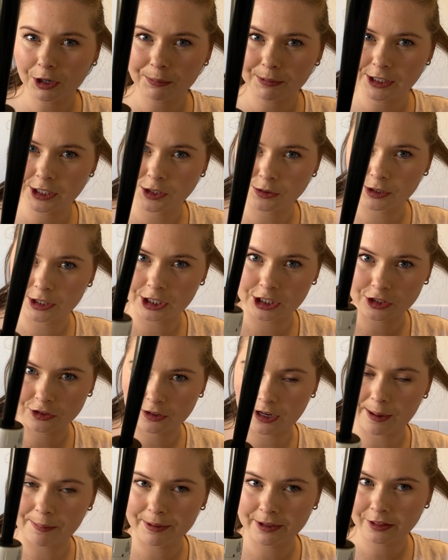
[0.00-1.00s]
to be doing is
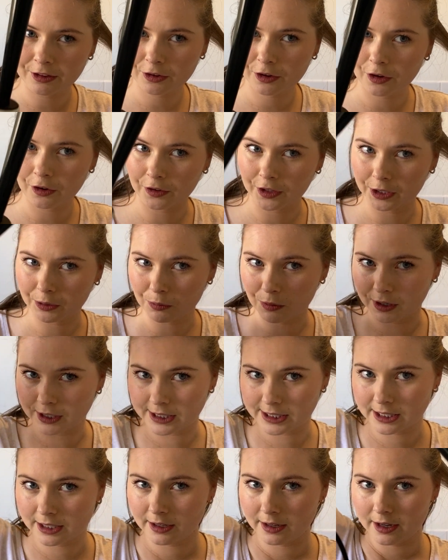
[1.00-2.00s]
grabbing the curling
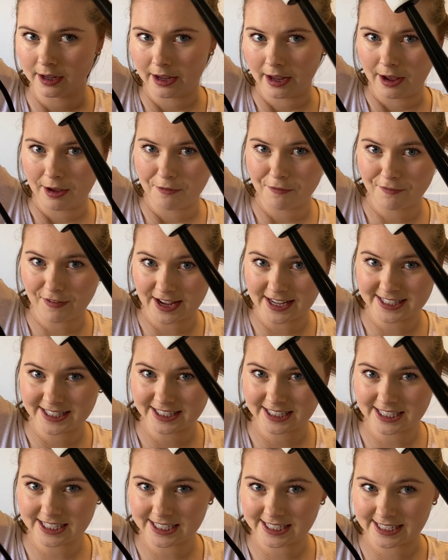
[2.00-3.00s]
wand,
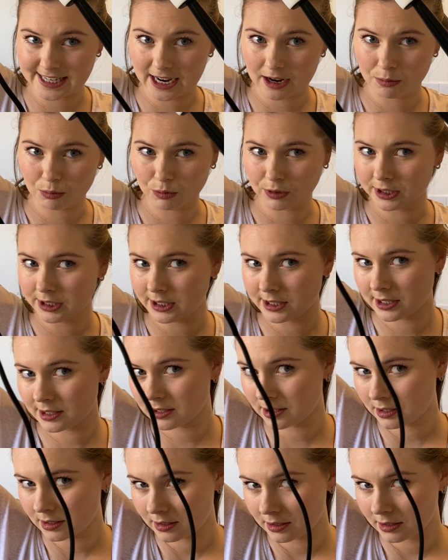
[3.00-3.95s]
facing it downwards,